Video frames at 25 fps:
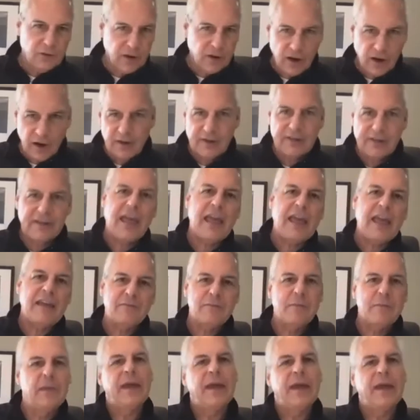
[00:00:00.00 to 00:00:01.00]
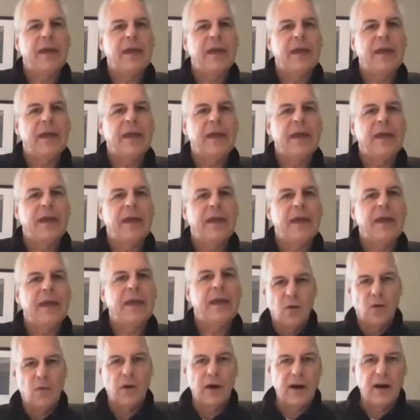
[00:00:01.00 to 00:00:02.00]
our caveman days,
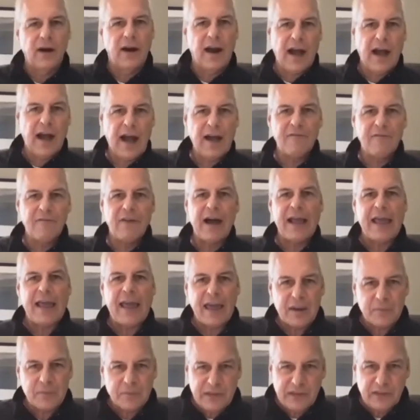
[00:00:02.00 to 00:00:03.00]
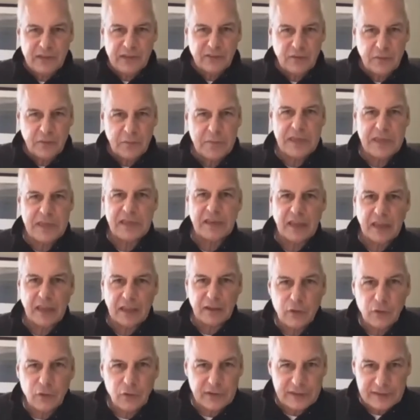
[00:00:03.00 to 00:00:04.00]
where if I had a piece of meat
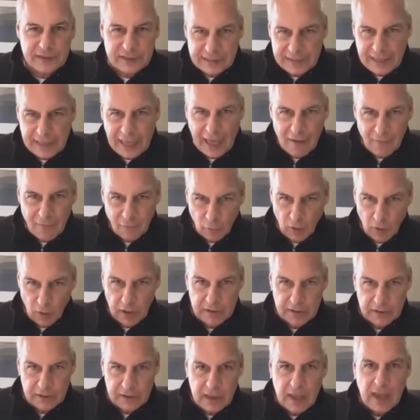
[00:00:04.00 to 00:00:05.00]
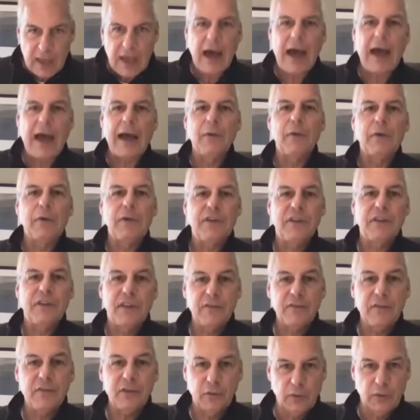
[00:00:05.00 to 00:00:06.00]
and you didn't have one, I would
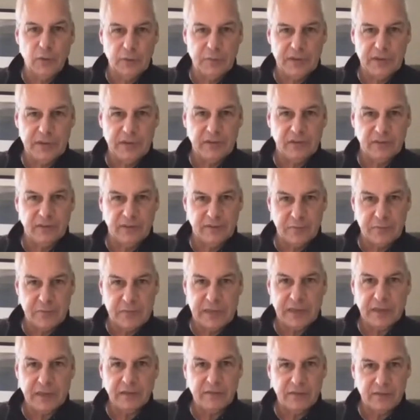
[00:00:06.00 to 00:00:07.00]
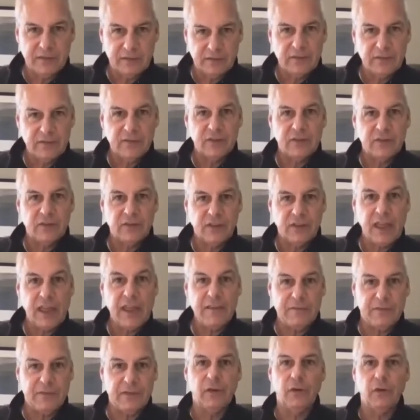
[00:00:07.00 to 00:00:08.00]
give you a piece of meat to
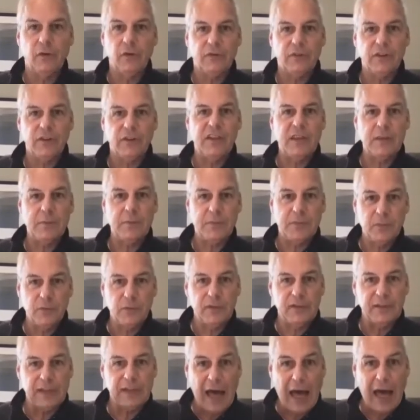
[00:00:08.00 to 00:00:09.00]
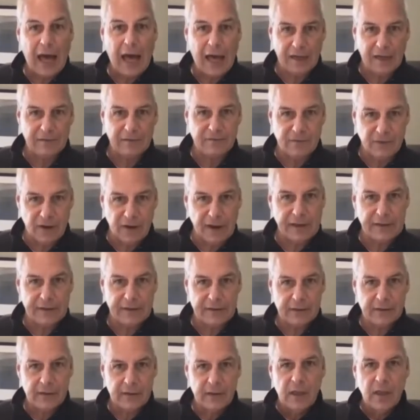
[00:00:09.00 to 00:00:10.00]
save you, to keep you alive, right?
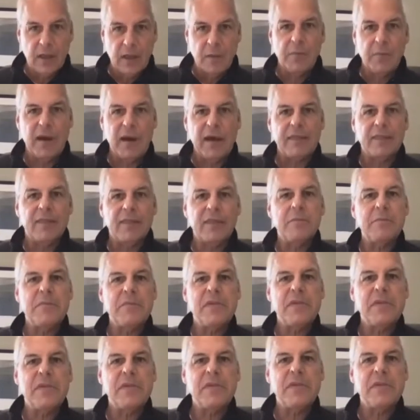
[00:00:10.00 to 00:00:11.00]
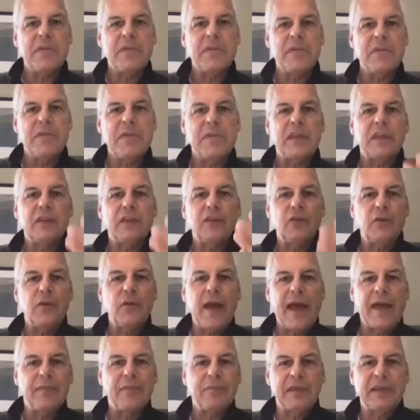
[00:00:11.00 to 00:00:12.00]
But the minute you had
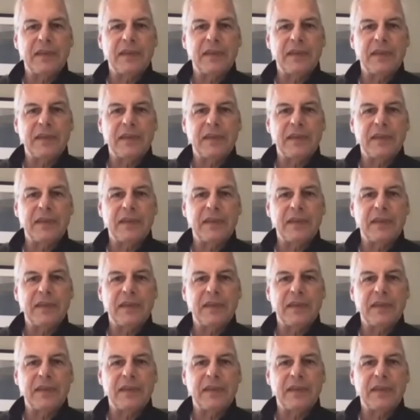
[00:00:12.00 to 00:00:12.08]
meat,